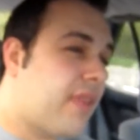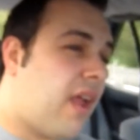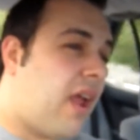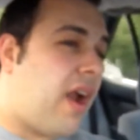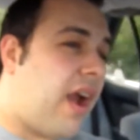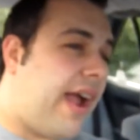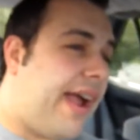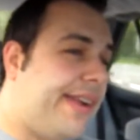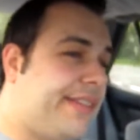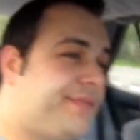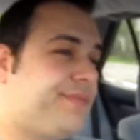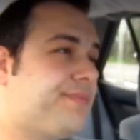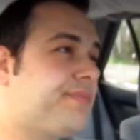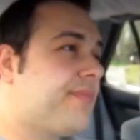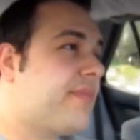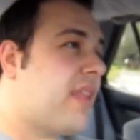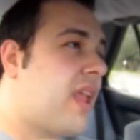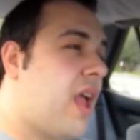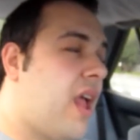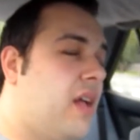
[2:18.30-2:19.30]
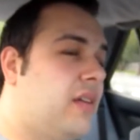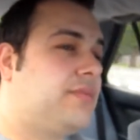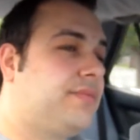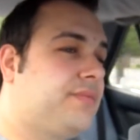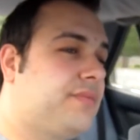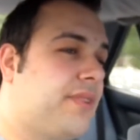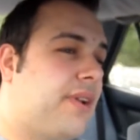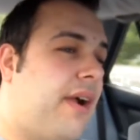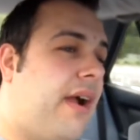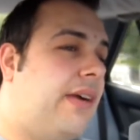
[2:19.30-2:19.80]
All right.
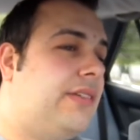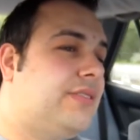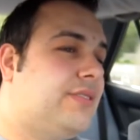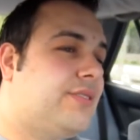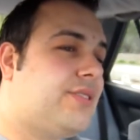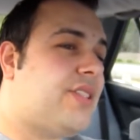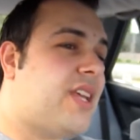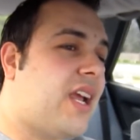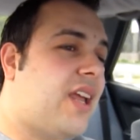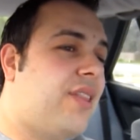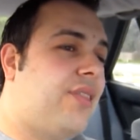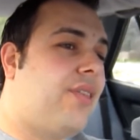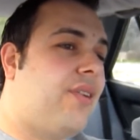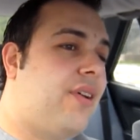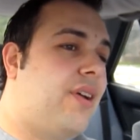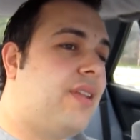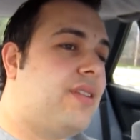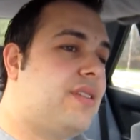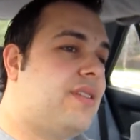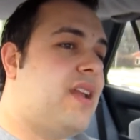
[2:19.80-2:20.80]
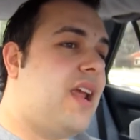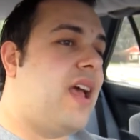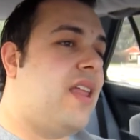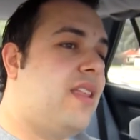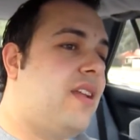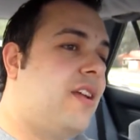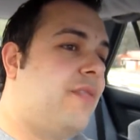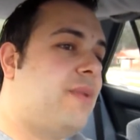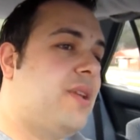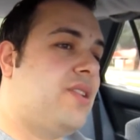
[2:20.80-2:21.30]
Second thoughts now
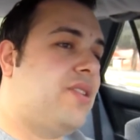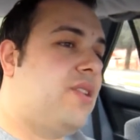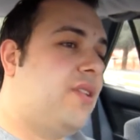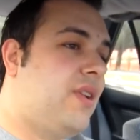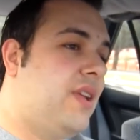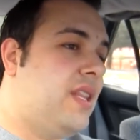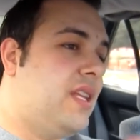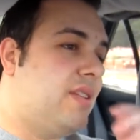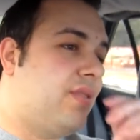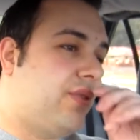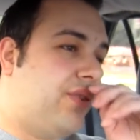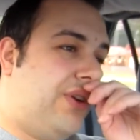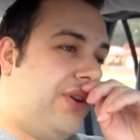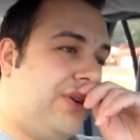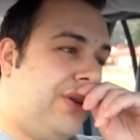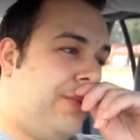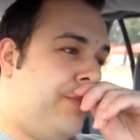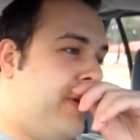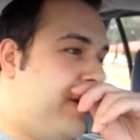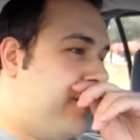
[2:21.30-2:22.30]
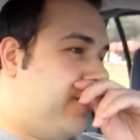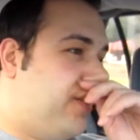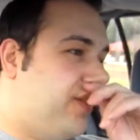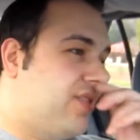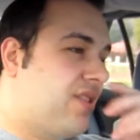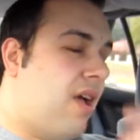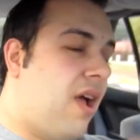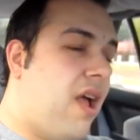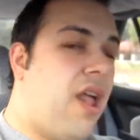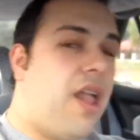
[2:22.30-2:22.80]
that I've been chewing this for a good minute or
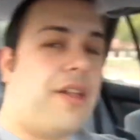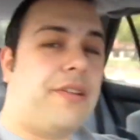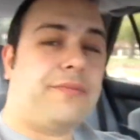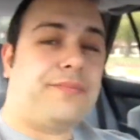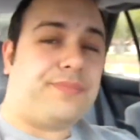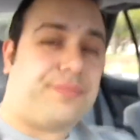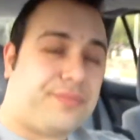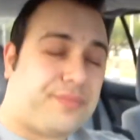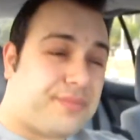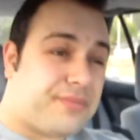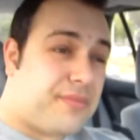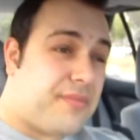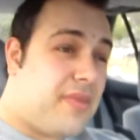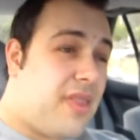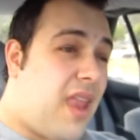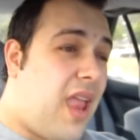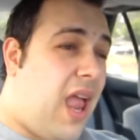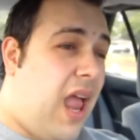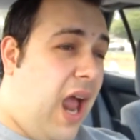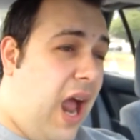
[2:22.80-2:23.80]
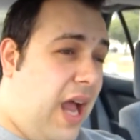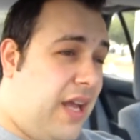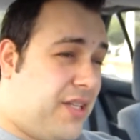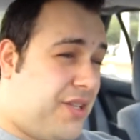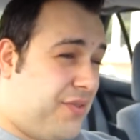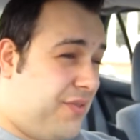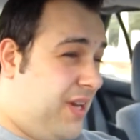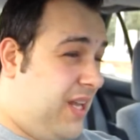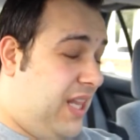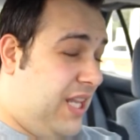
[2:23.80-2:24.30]
so.
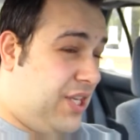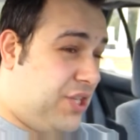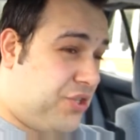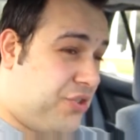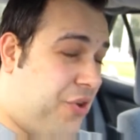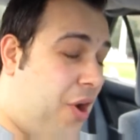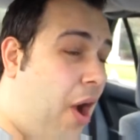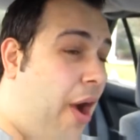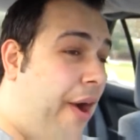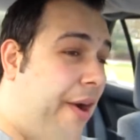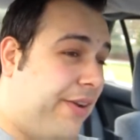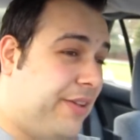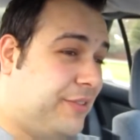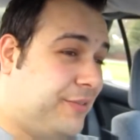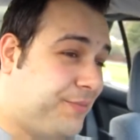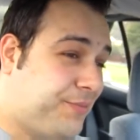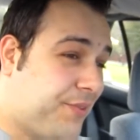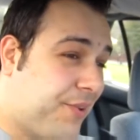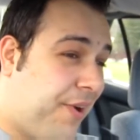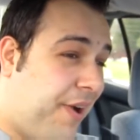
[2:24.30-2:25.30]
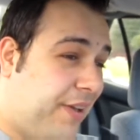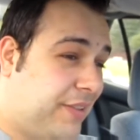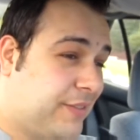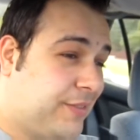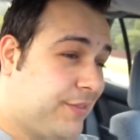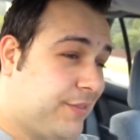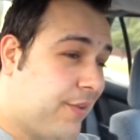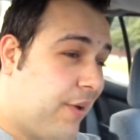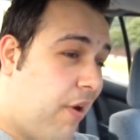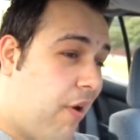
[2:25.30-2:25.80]
That's really strong.
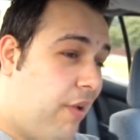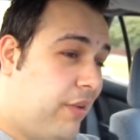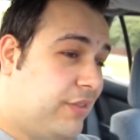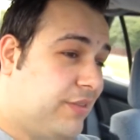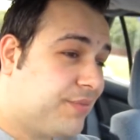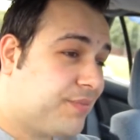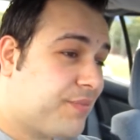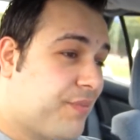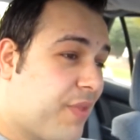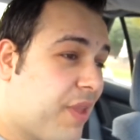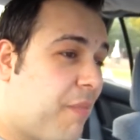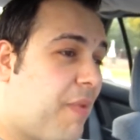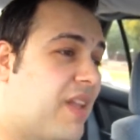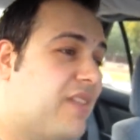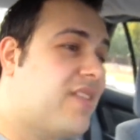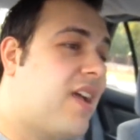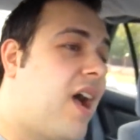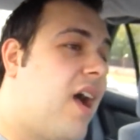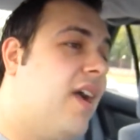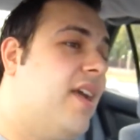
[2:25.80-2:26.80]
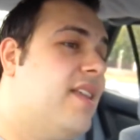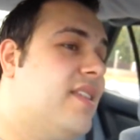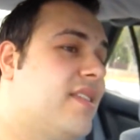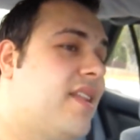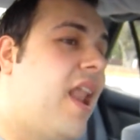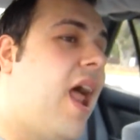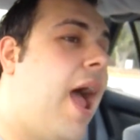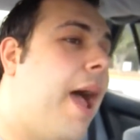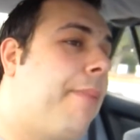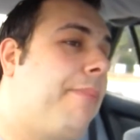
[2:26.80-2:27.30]
My tongue is
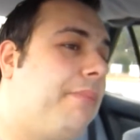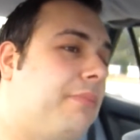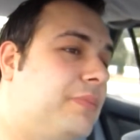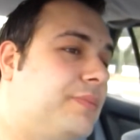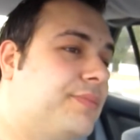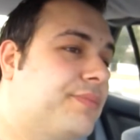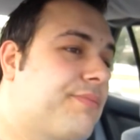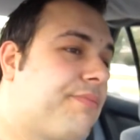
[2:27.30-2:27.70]
numb.